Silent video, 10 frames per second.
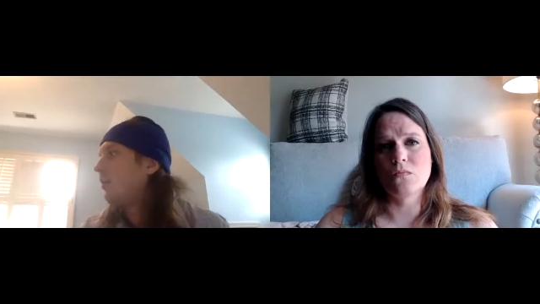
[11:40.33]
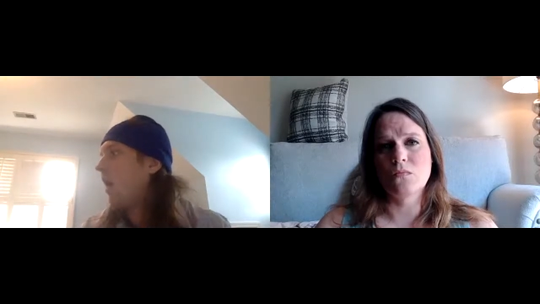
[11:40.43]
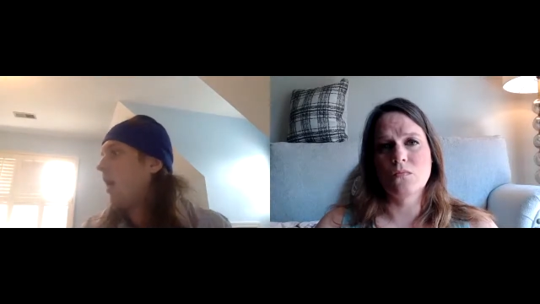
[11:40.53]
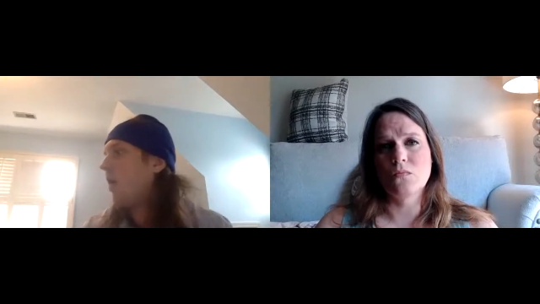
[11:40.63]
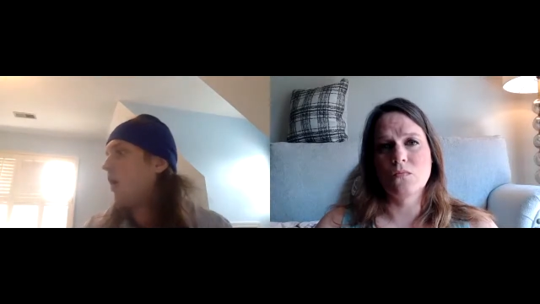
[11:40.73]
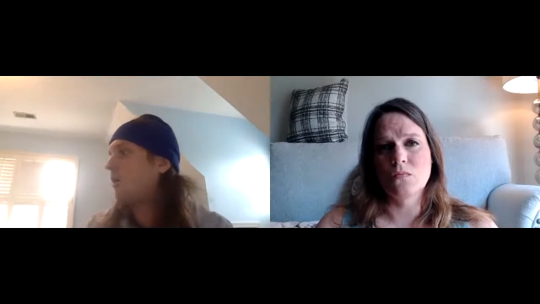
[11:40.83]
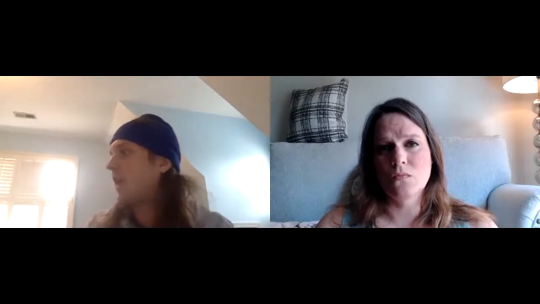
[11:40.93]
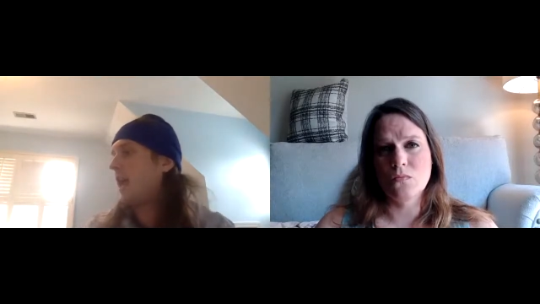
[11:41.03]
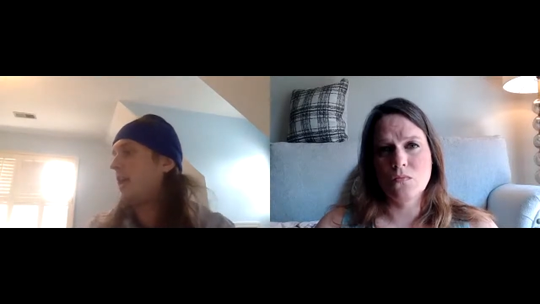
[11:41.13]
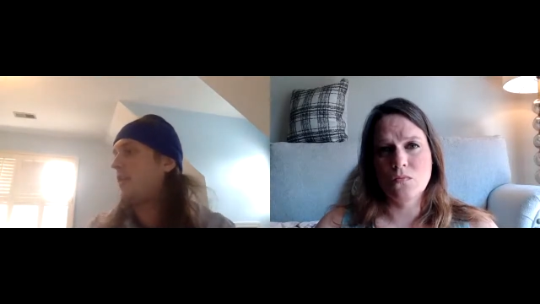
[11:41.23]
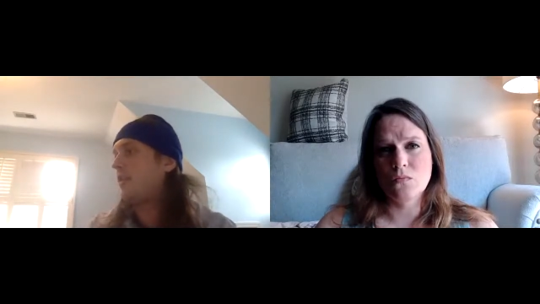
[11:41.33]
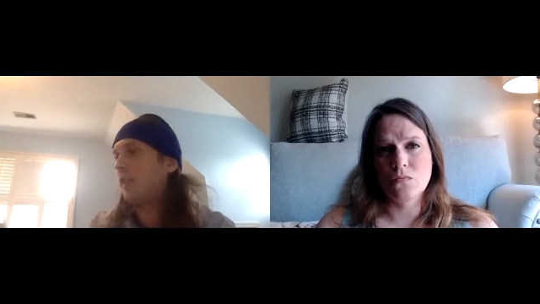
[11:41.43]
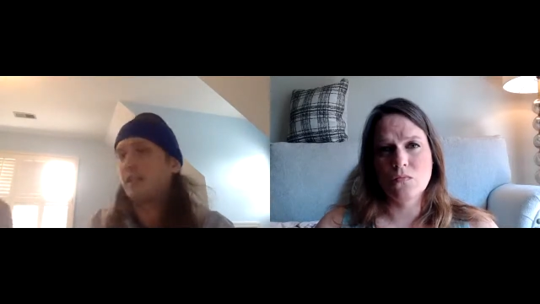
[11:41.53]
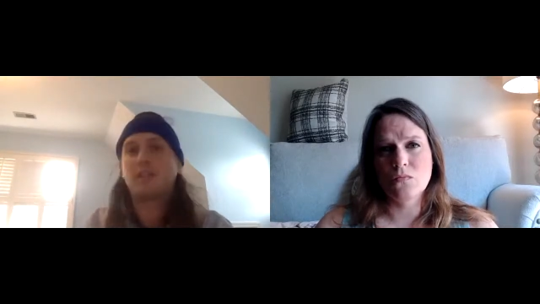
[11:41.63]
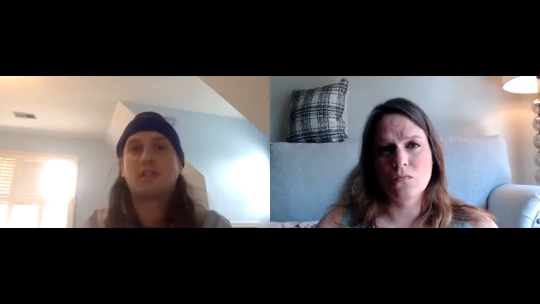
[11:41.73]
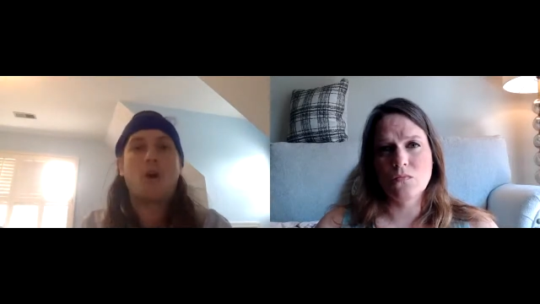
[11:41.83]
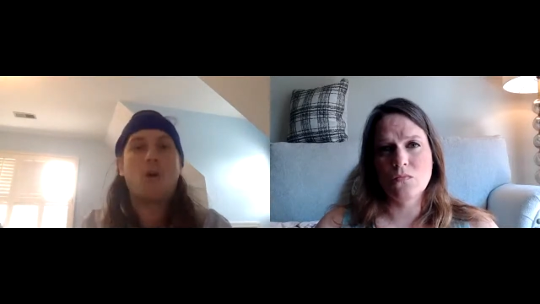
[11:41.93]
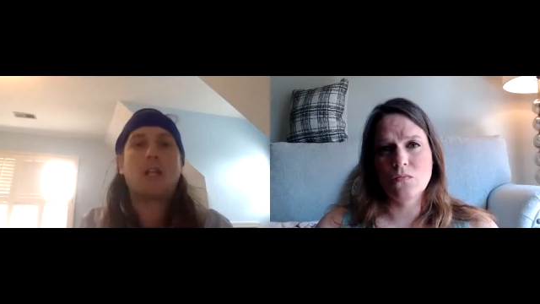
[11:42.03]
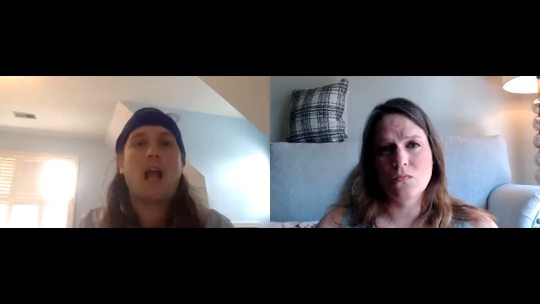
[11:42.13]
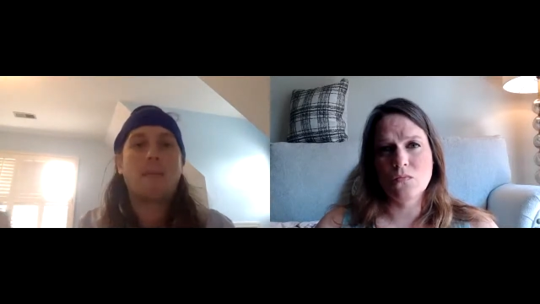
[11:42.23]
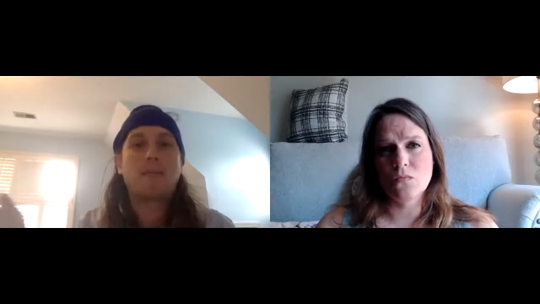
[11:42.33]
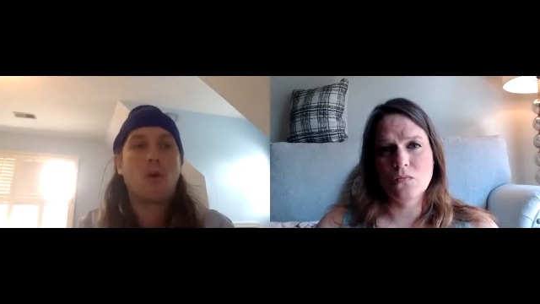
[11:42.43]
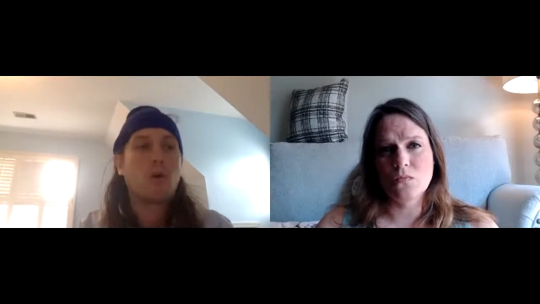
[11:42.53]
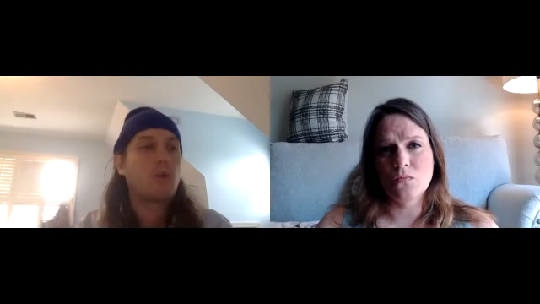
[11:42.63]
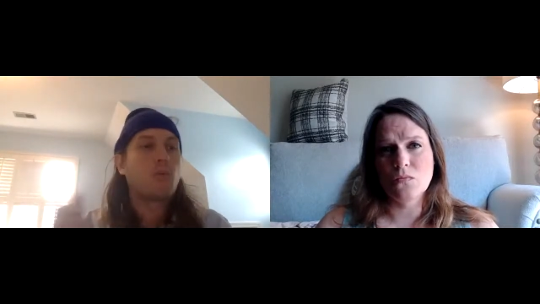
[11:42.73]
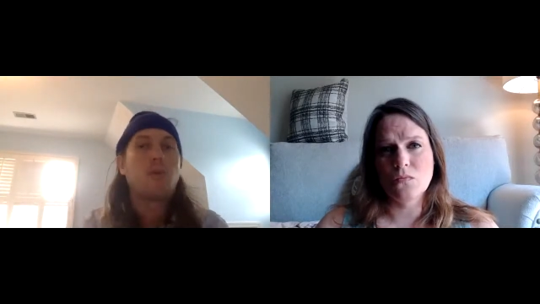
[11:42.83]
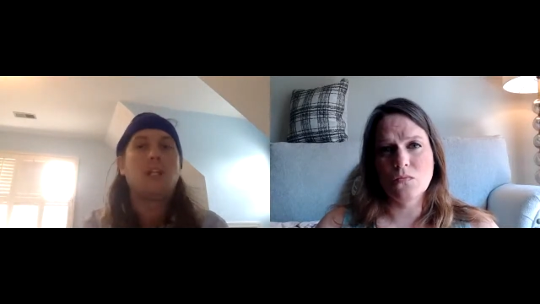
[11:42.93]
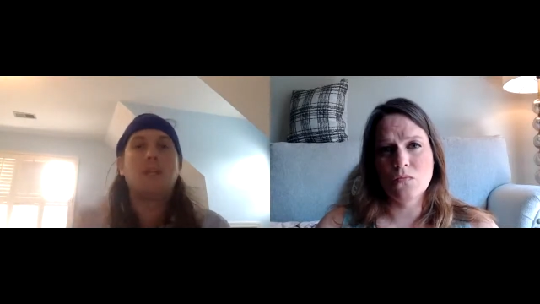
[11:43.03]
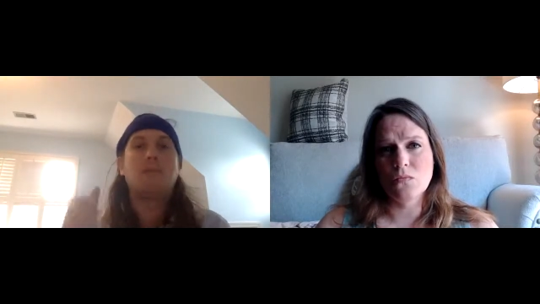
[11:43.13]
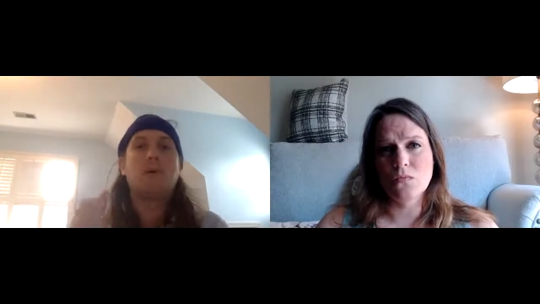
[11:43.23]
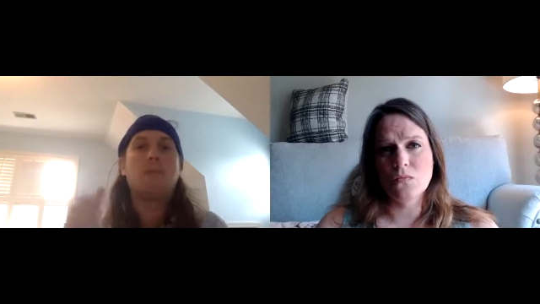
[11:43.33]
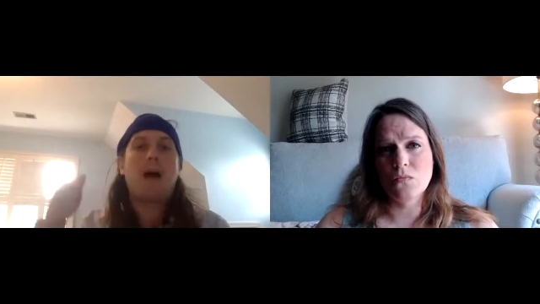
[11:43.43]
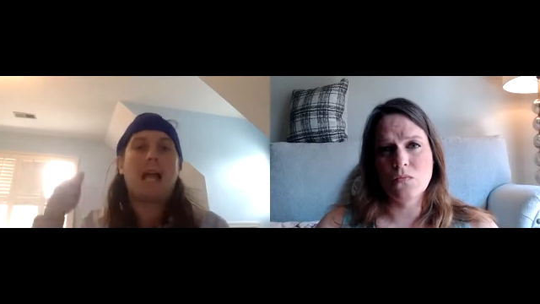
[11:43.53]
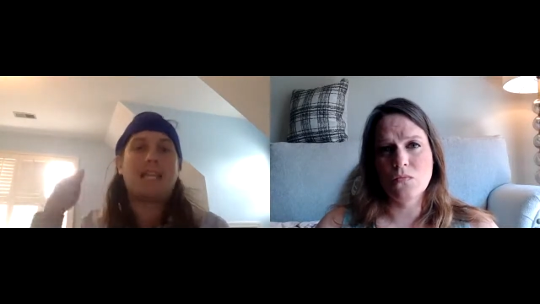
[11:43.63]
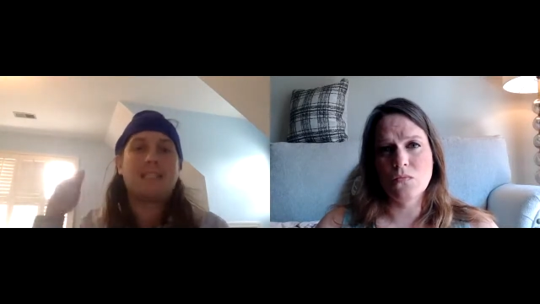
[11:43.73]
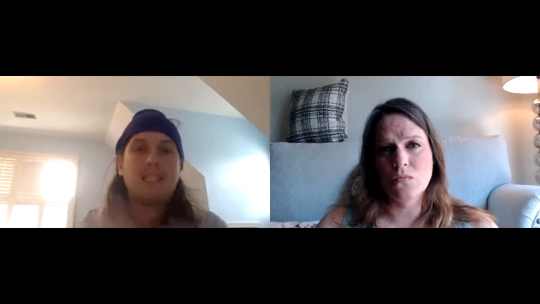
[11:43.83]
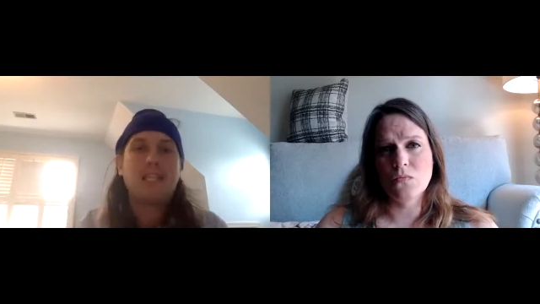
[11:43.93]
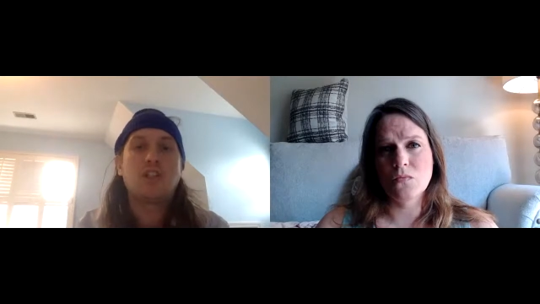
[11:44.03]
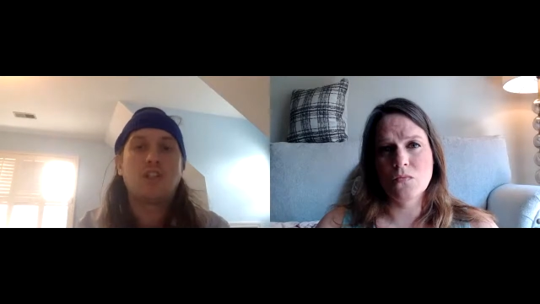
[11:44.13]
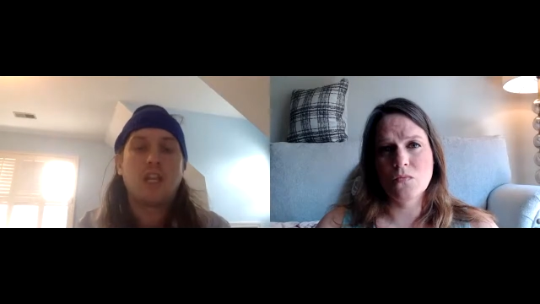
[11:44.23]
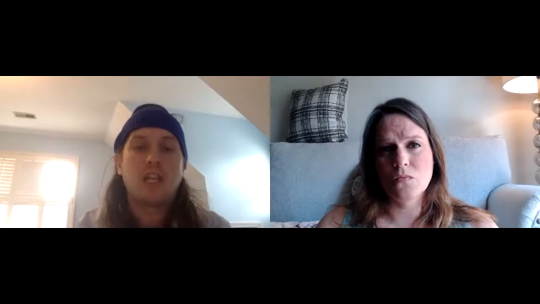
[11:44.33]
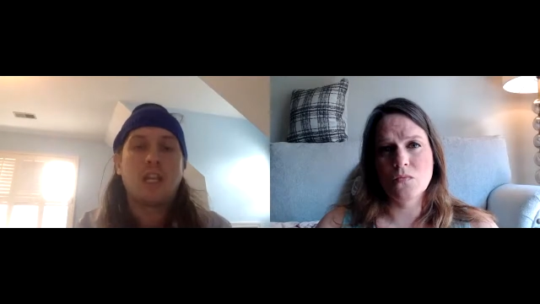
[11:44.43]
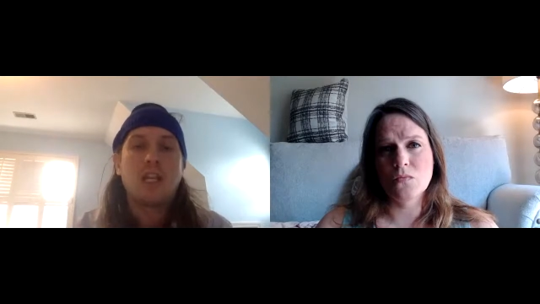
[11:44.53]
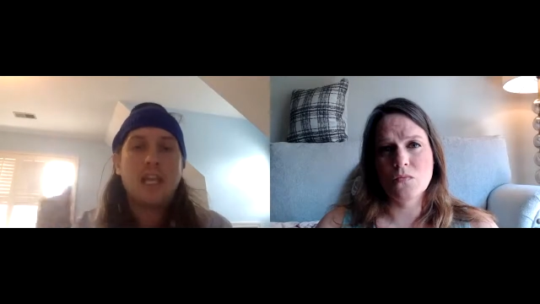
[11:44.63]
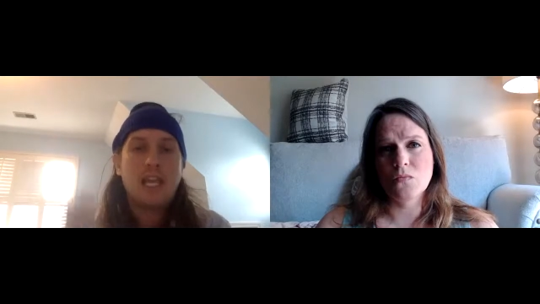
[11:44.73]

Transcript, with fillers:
Speaker 1: well okay then this is going i'm going to really put my intention